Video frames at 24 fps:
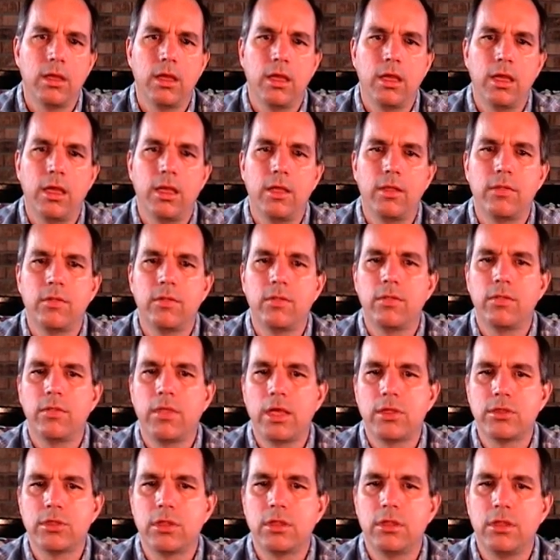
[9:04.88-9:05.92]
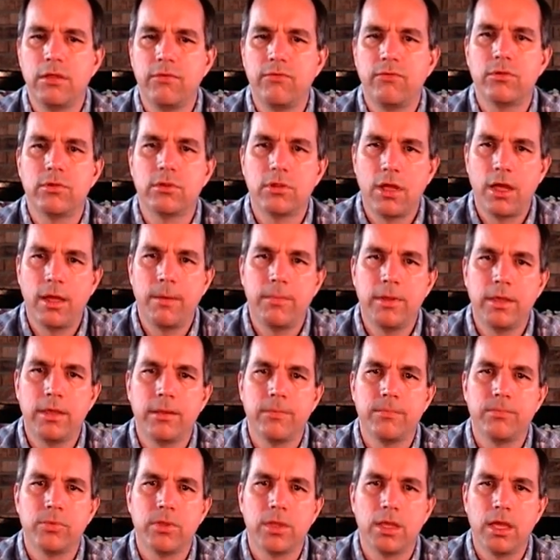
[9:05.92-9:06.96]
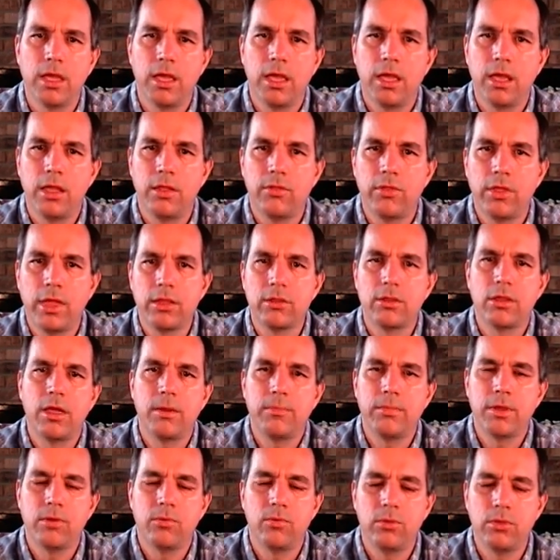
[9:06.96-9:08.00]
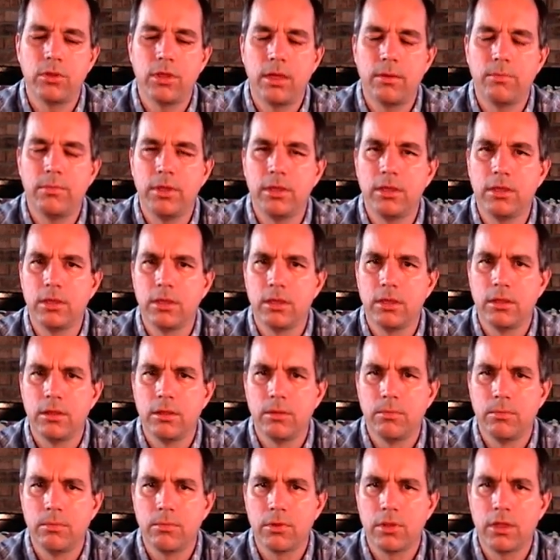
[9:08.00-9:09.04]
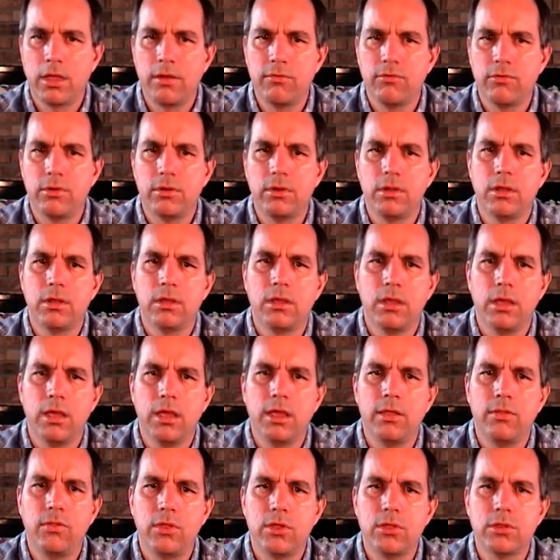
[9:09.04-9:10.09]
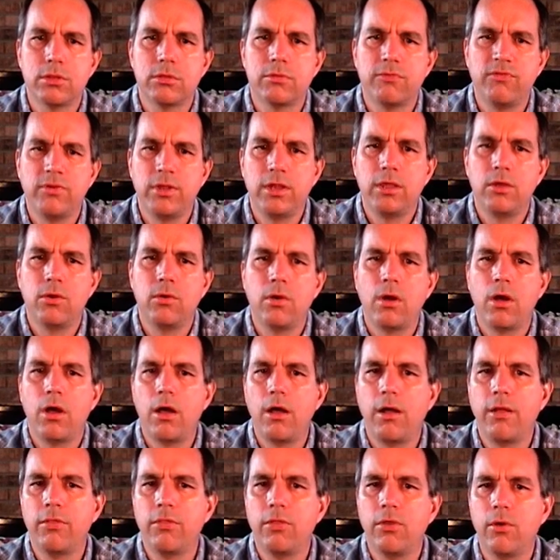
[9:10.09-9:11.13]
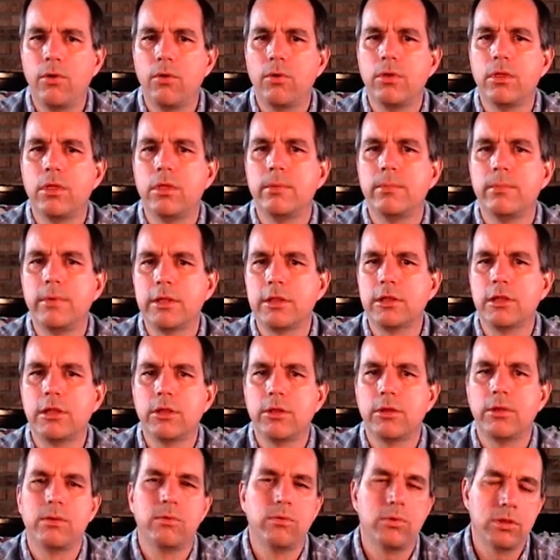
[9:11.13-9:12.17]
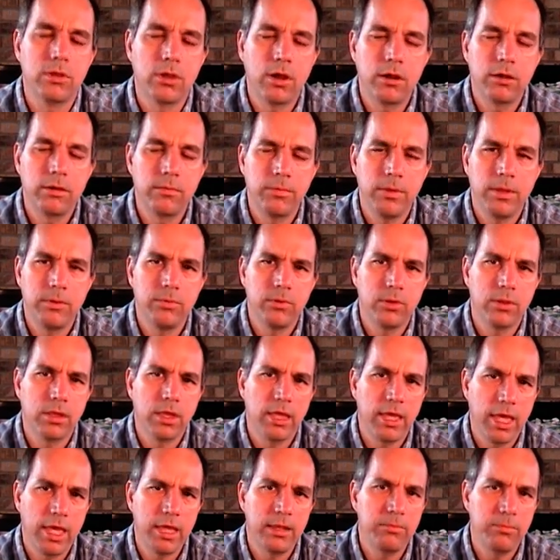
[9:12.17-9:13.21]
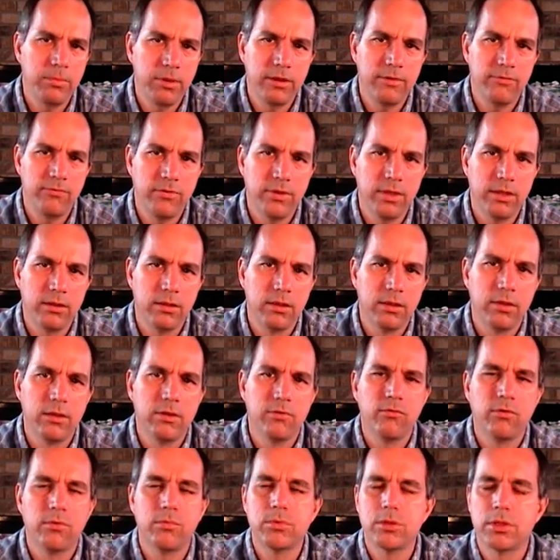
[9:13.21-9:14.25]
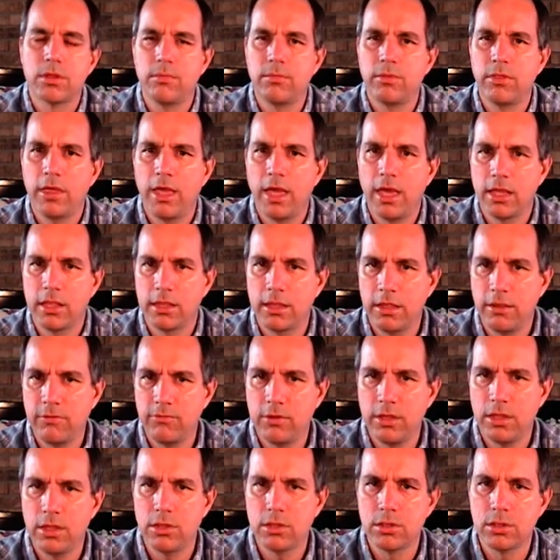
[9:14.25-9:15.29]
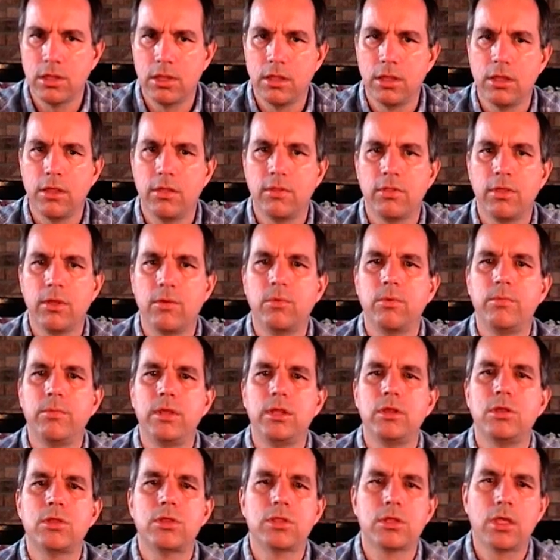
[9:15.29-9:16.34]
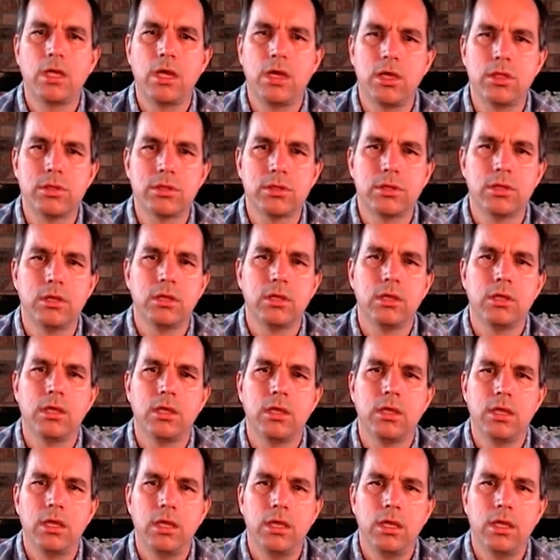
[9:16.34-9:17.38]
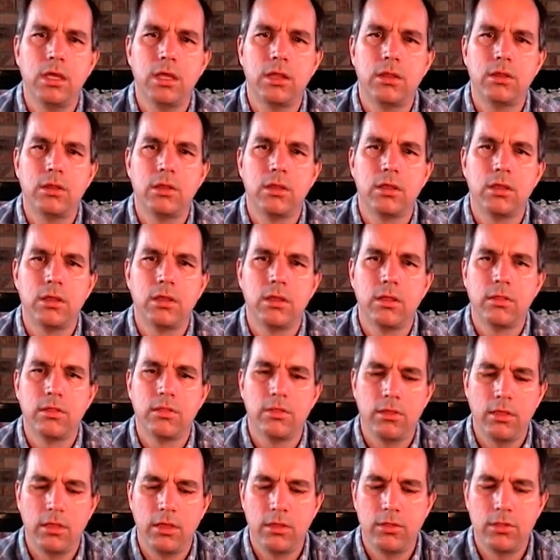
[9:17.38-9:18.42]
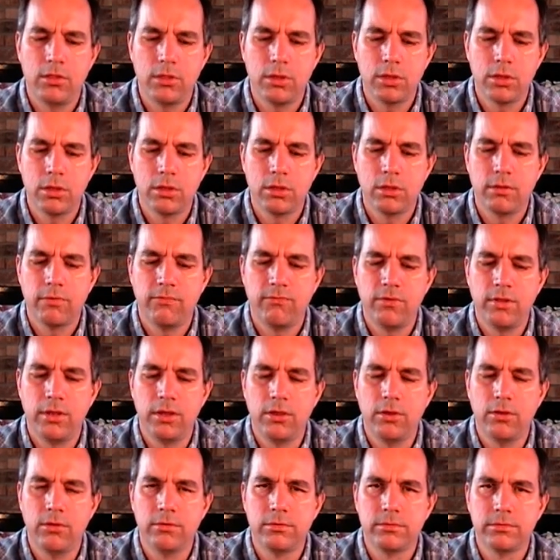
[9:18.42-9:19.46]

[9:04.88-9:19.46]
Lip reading: And that's a different topic, and that topic will not be covered in this video, although mentally retarded people can benefit from some of the activities that will be discussed in this video.